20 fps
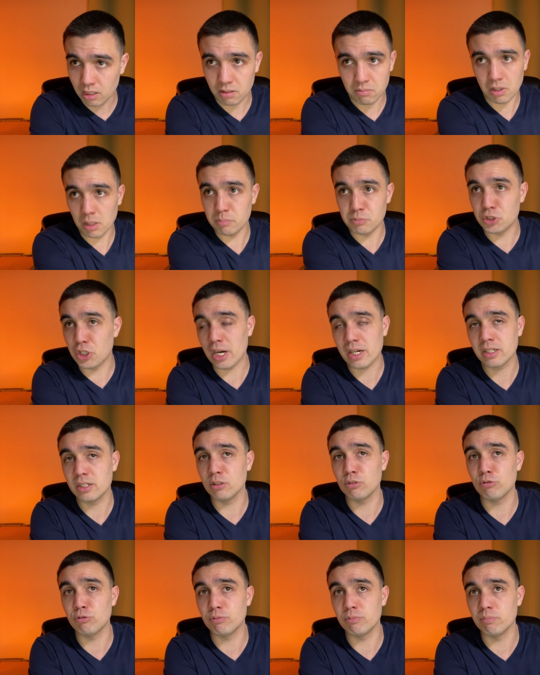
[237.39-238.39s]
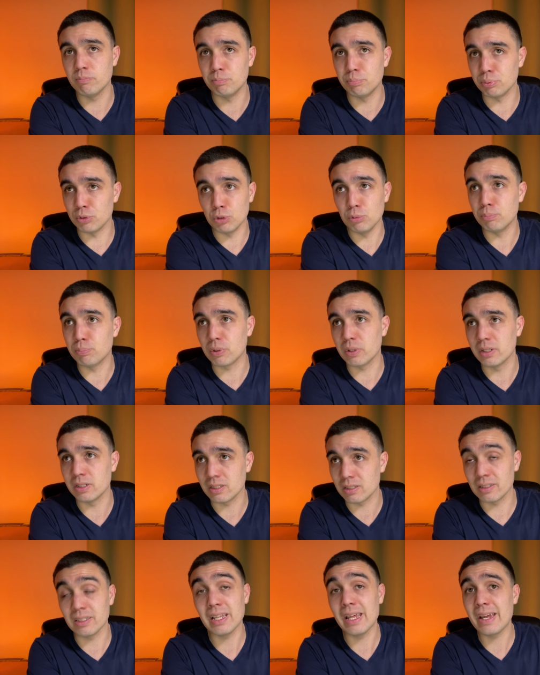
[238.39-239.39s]
objective blueprint
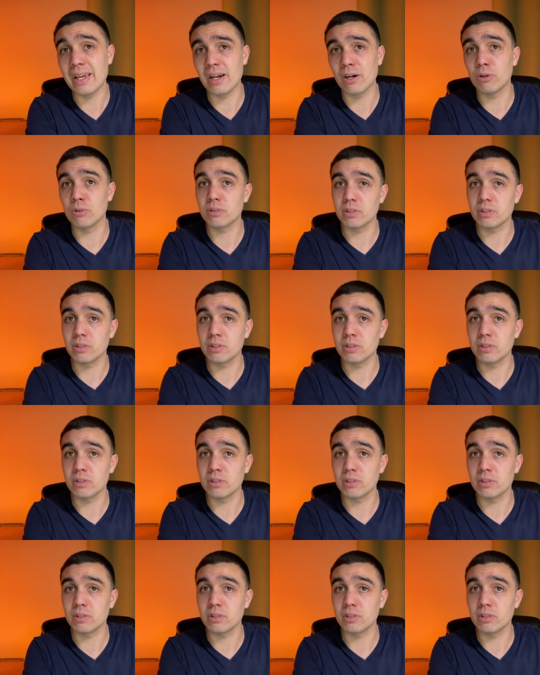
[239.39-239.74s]
layout